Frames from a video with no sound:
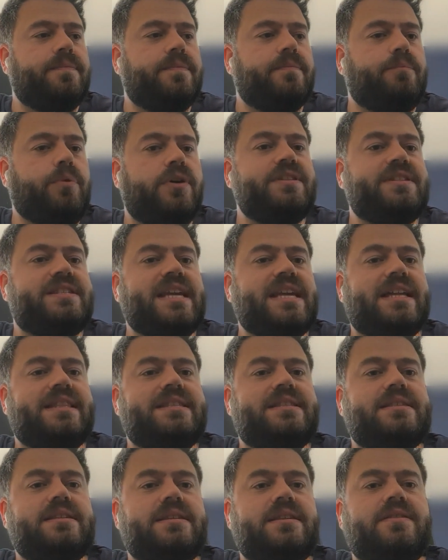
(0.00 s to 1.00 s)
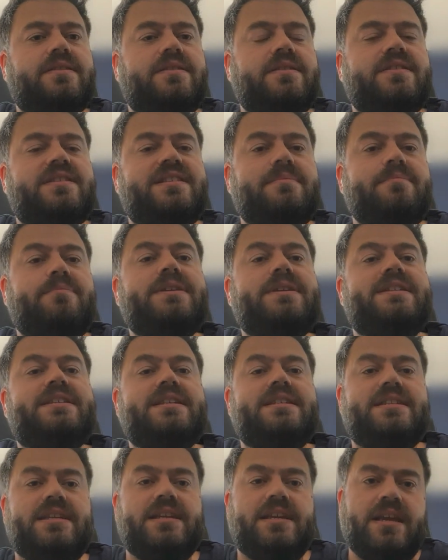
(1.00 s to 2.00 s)
points at the
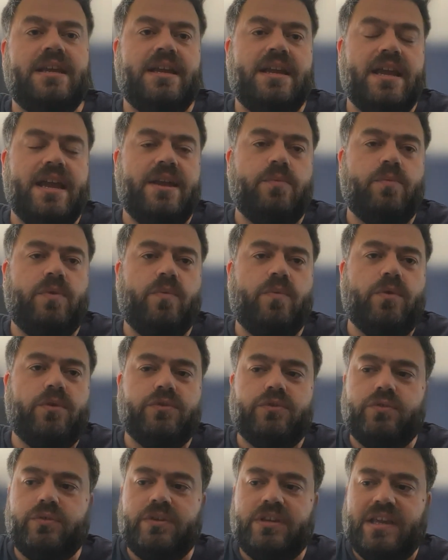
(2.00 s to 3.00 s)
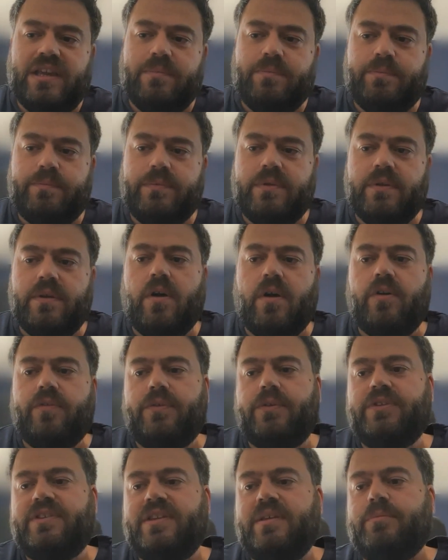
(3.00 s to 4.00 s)
simplicity, and we want to keep the
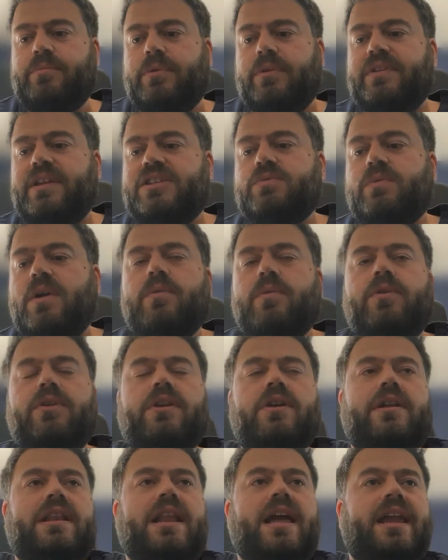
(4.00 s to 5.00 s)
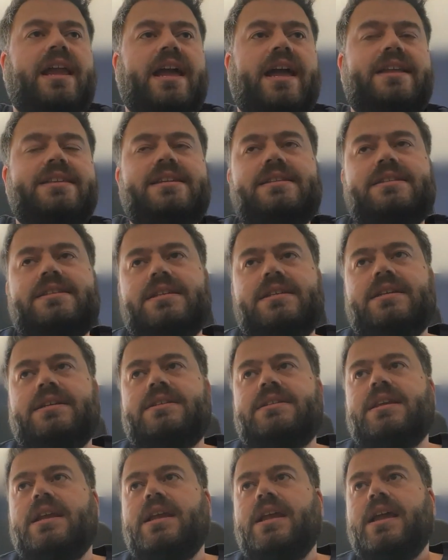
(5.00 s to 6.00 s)
offer simple. That's why we're not like adding
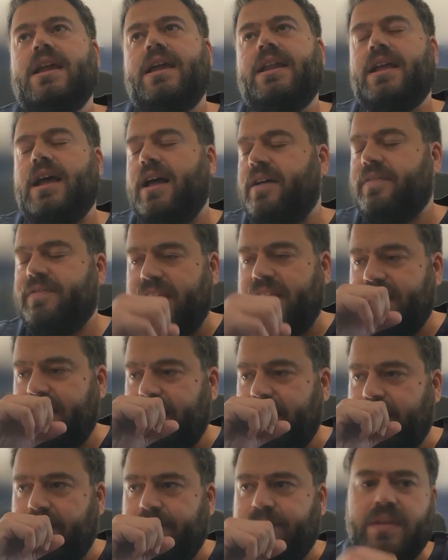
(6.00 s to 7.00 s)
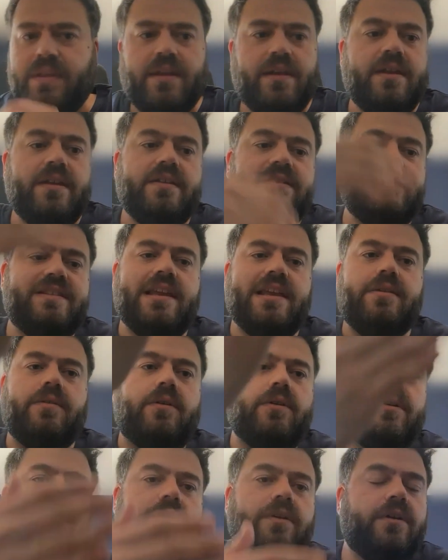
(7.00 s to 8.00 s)
tiers and have like 10
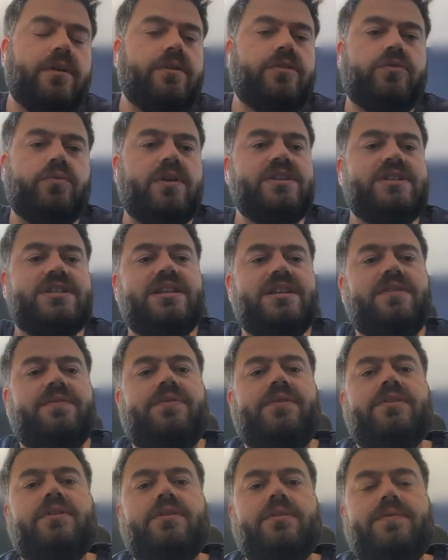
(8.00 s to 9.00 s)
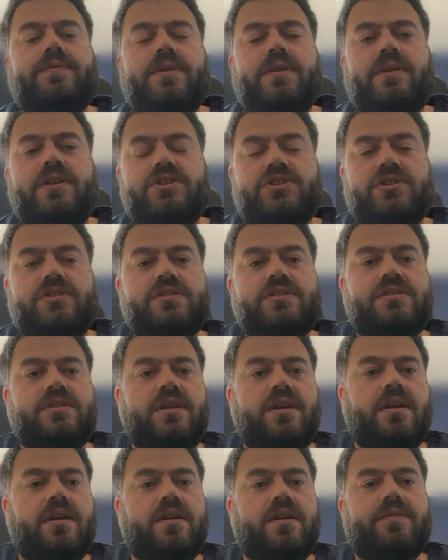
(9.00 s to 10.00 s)
or 20 different configurations
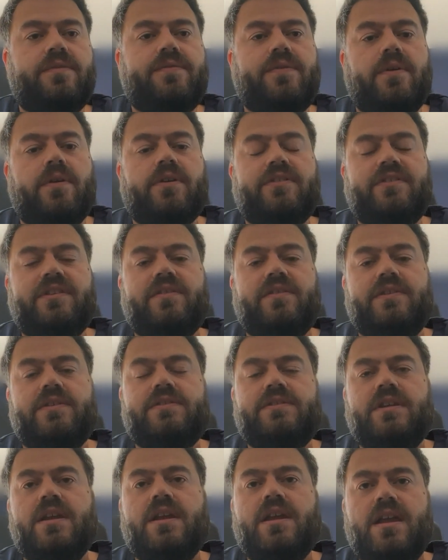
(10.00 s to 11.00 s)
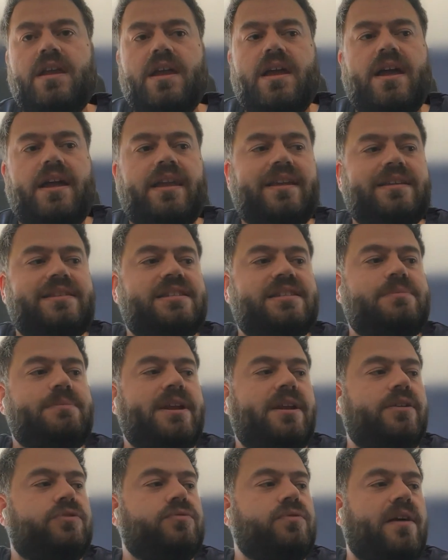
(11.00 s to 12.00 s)
for our service. I guess it's
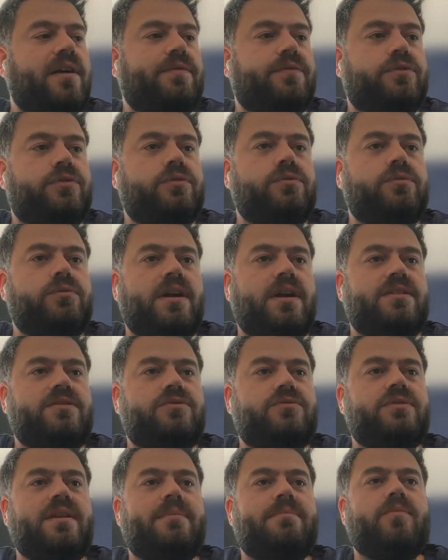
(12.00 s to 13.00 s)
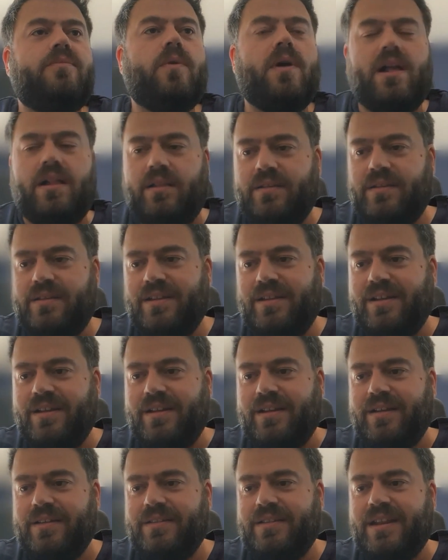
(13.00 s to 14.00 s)
better to have two and do them well
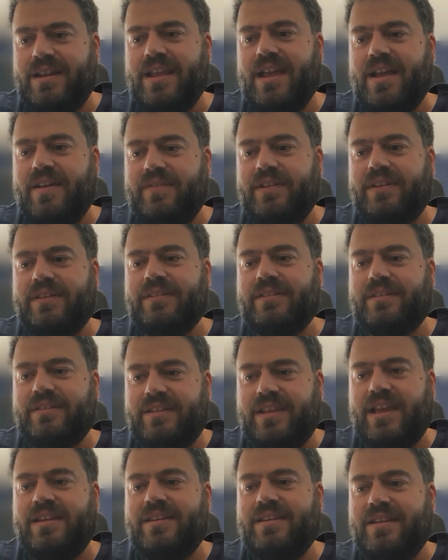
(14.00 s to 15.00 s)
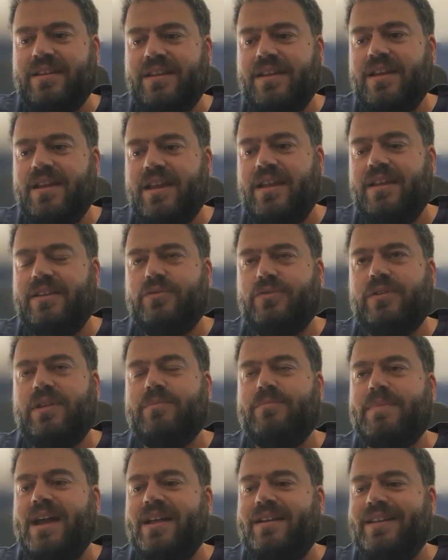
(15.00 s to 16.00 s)
than having 10 and do
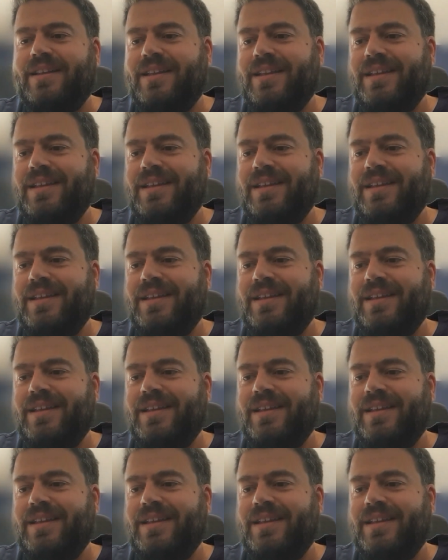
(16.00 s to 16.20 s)
them bad.